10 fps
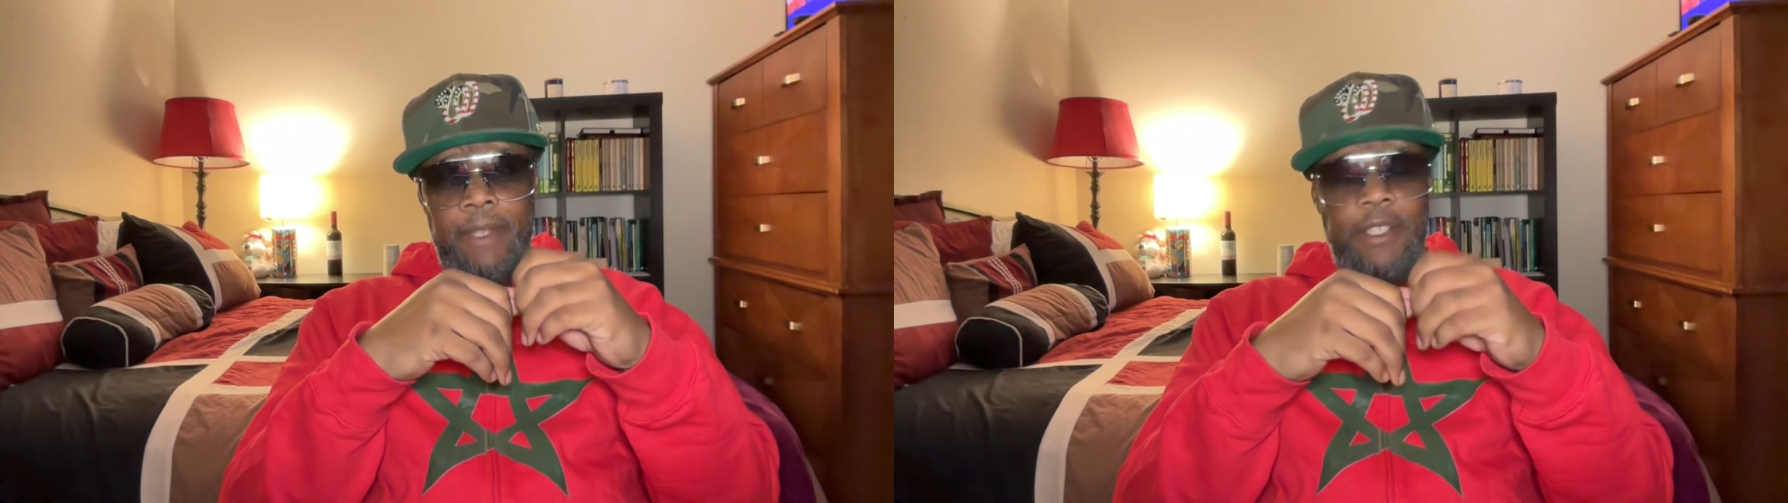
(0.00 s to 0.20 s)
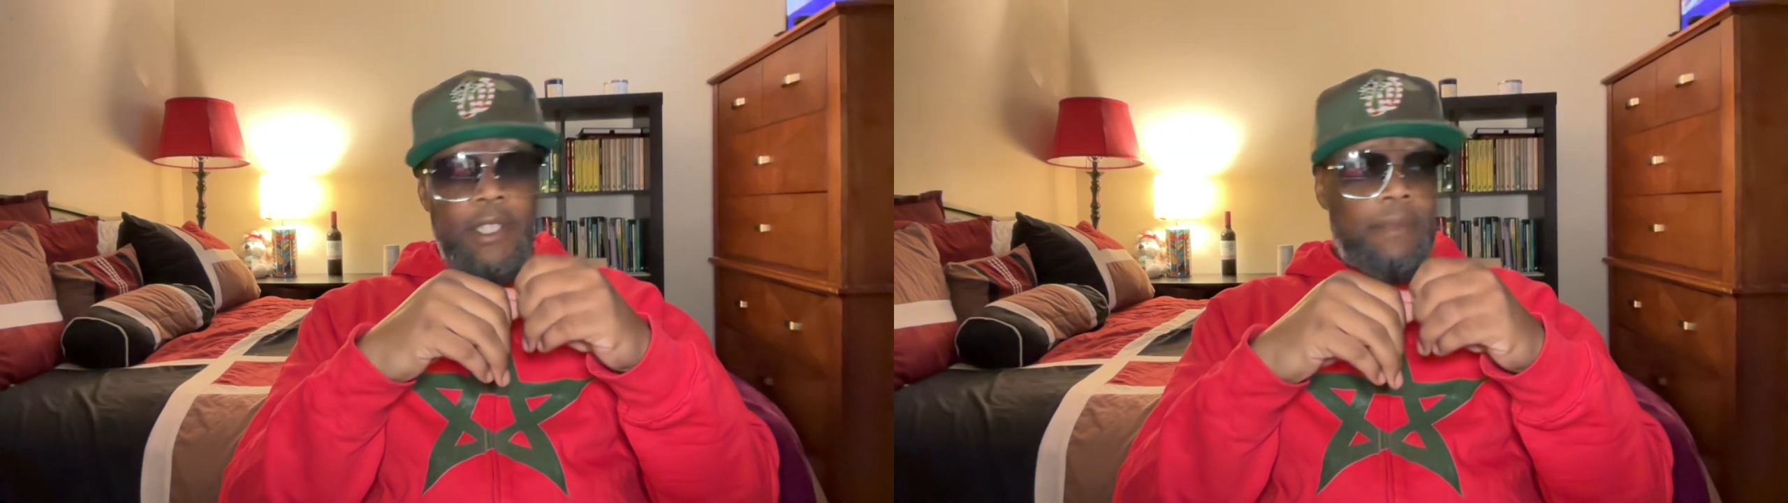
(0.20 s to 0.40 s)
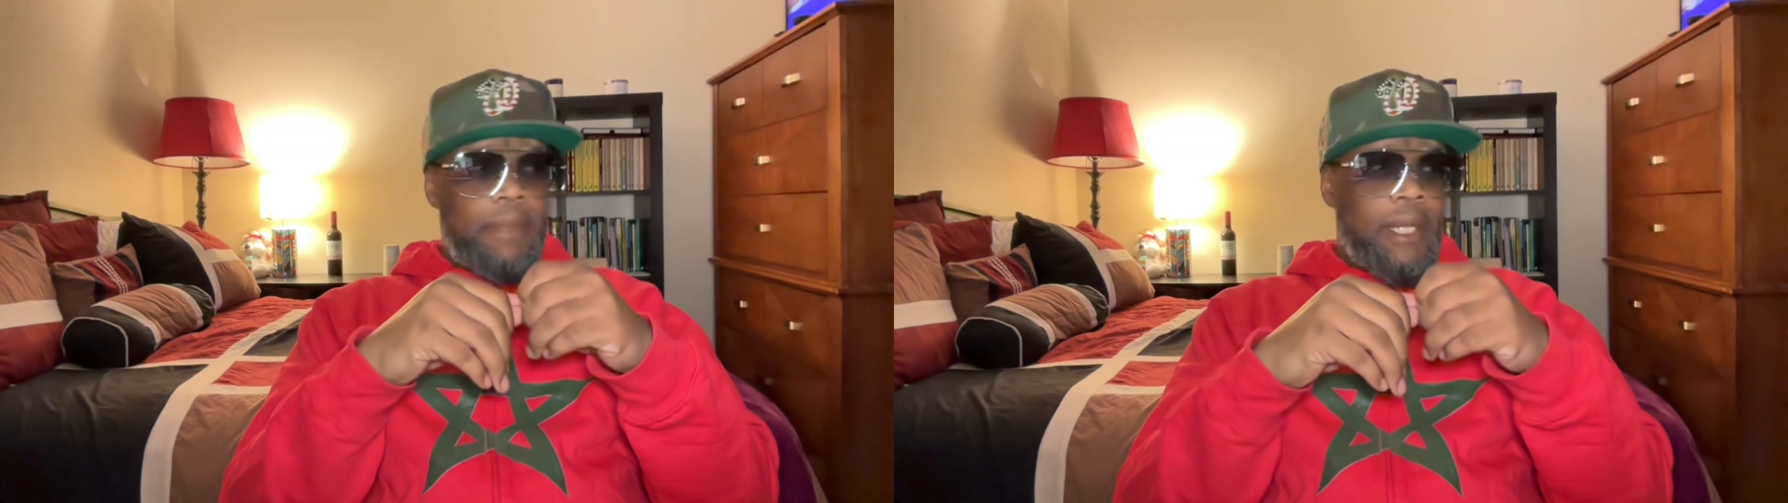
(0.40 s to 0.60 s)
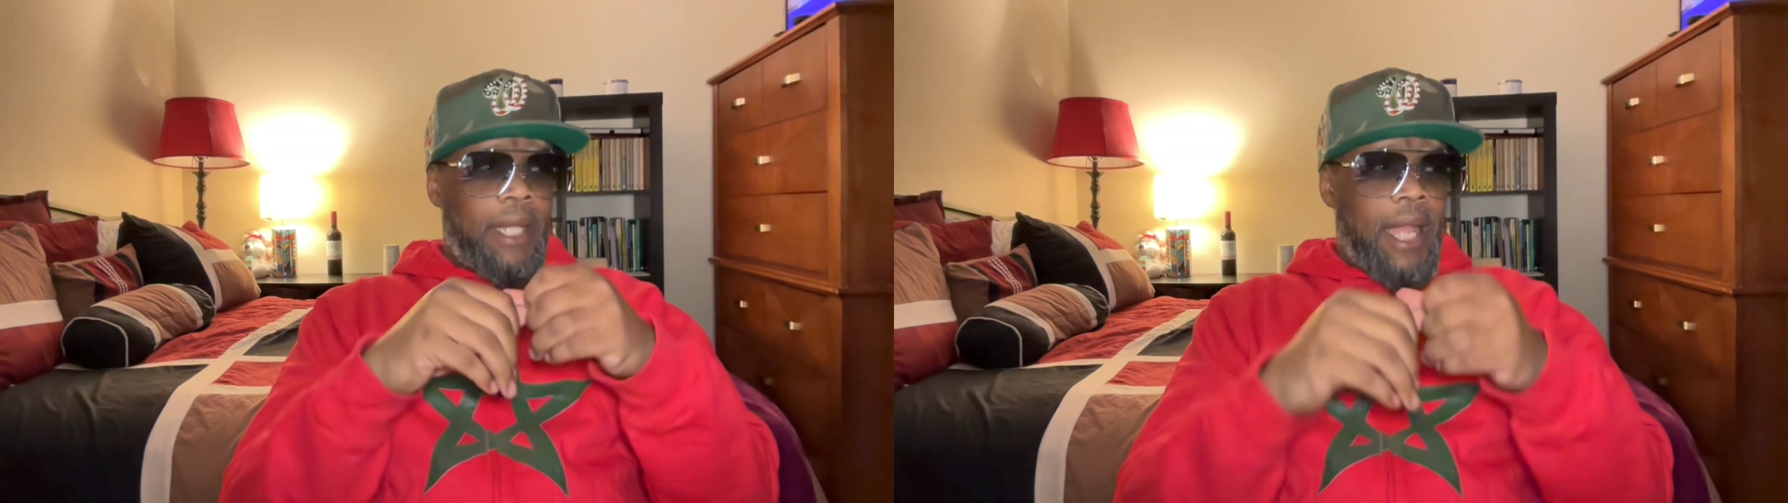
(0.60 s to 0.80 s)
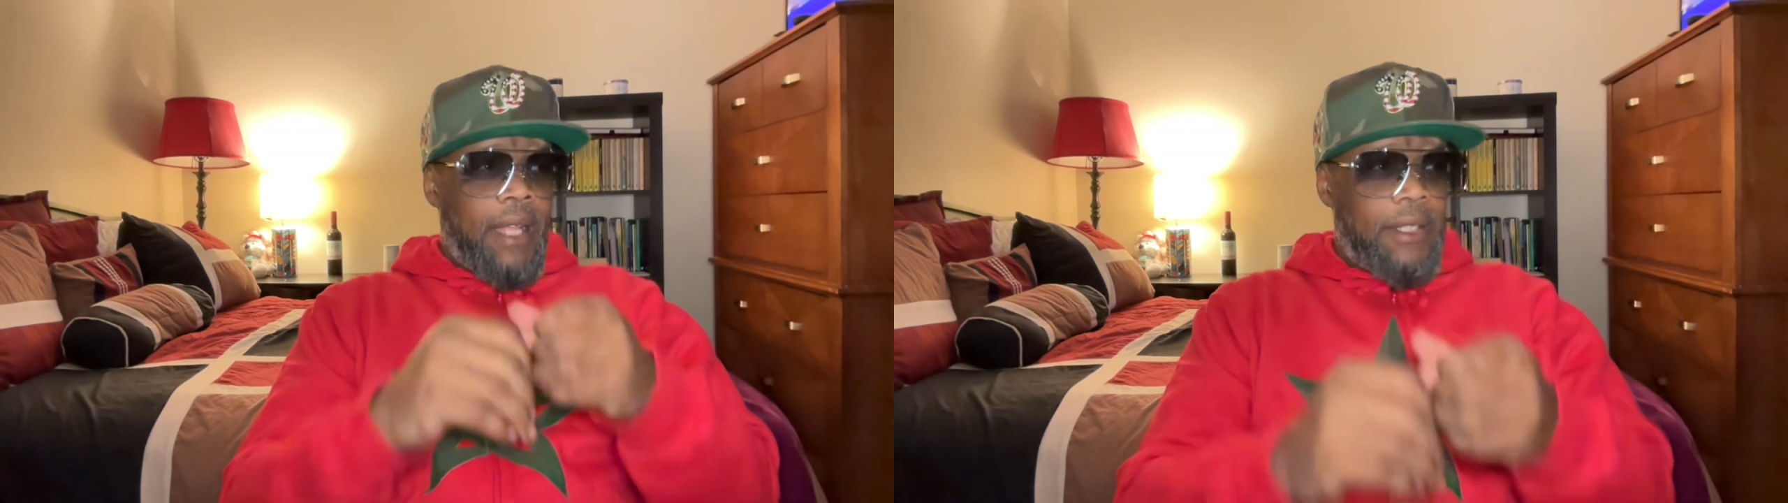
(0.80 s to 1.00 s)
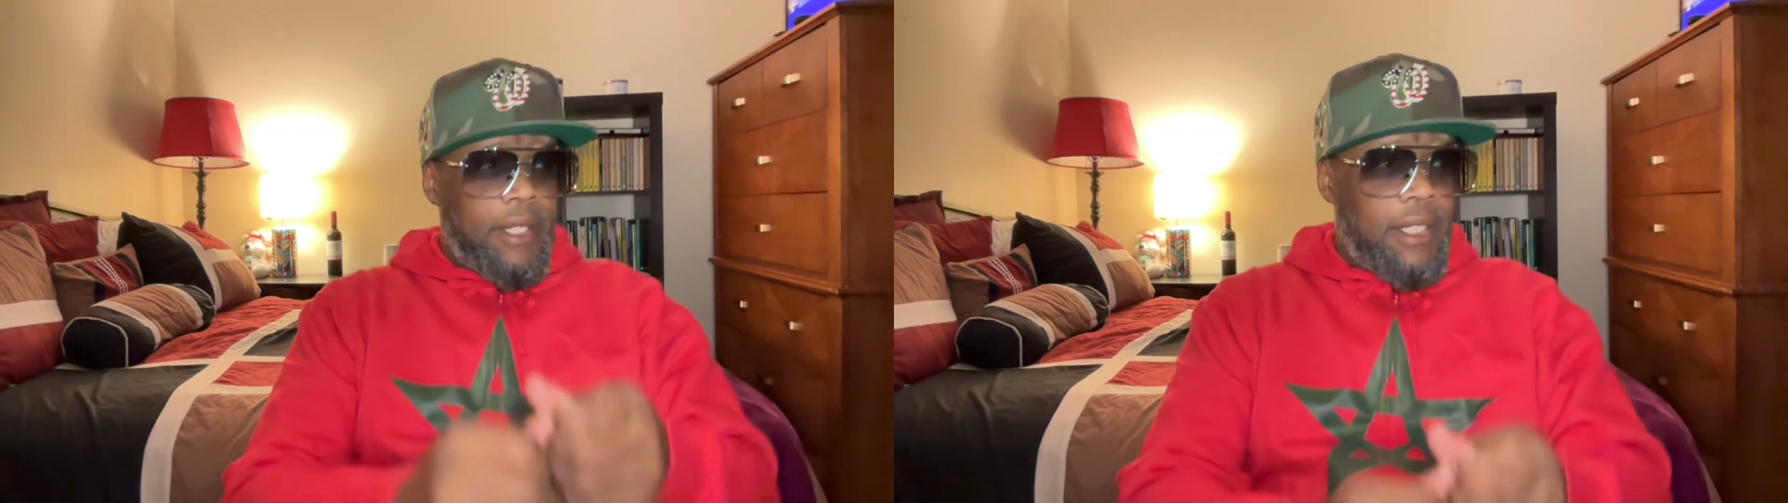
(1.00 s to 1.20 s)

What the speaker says: it shouldn't be allowed to